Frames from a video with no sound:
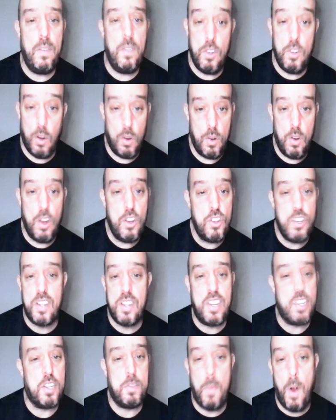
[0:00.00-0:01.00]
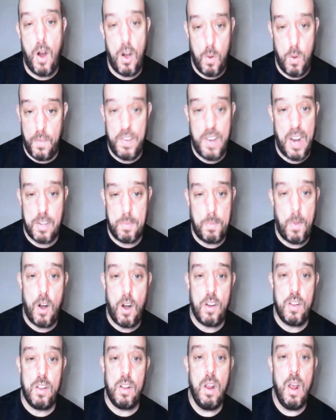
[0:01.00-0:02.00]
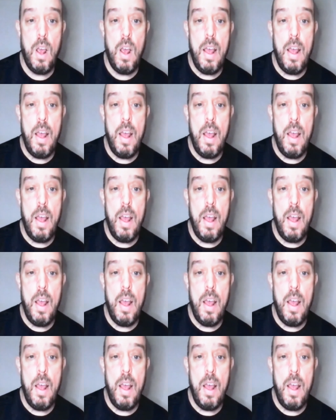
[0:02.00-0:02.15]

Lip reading: You're just as smart, or if not smarter,